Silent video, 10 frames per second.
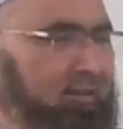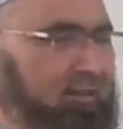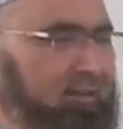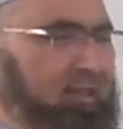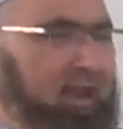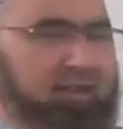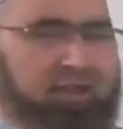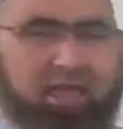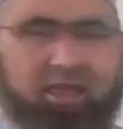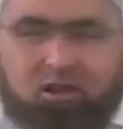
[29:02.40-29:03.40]
They are
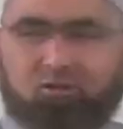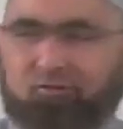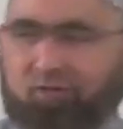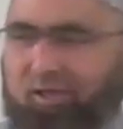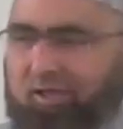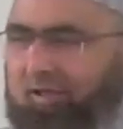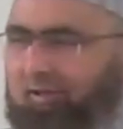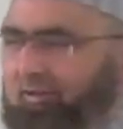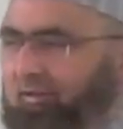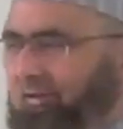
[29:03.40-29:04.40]
dying out of
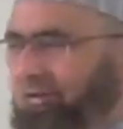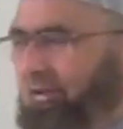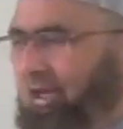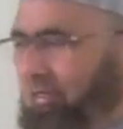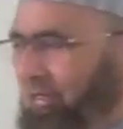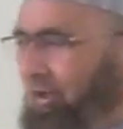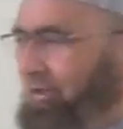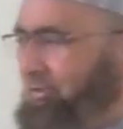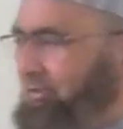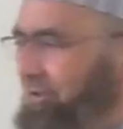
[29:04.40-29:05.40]
hunger and
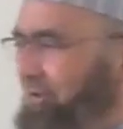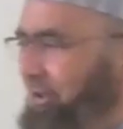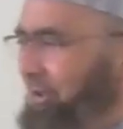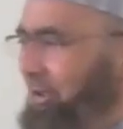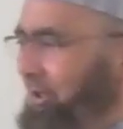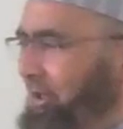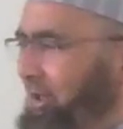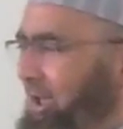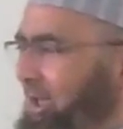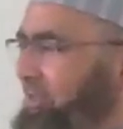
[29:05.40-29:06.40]
thirst.
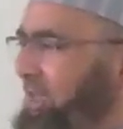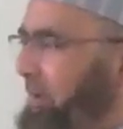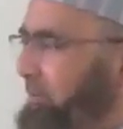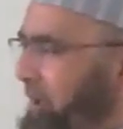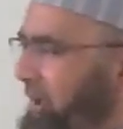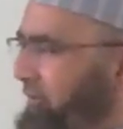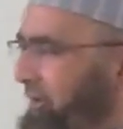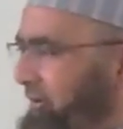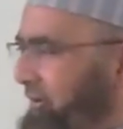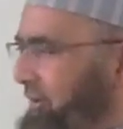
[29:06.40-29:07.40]
And their
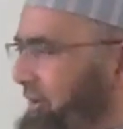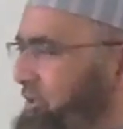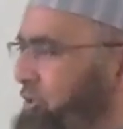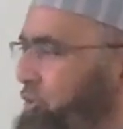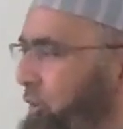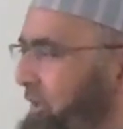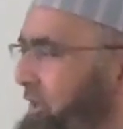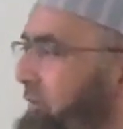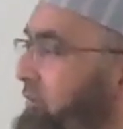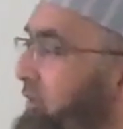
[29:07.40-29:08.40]
prophet is showing
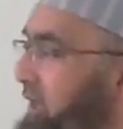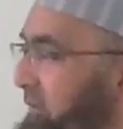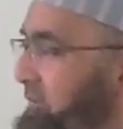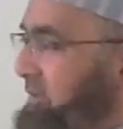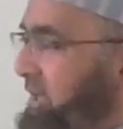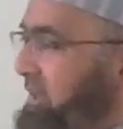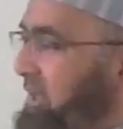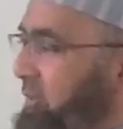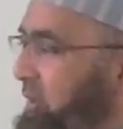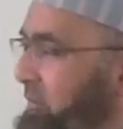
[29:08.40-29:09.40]
them dreams that
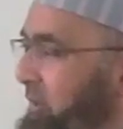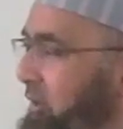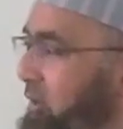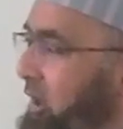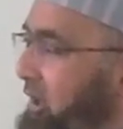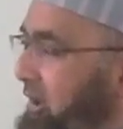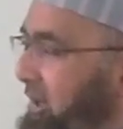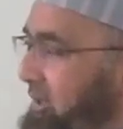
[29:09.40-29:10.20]
they will be conquering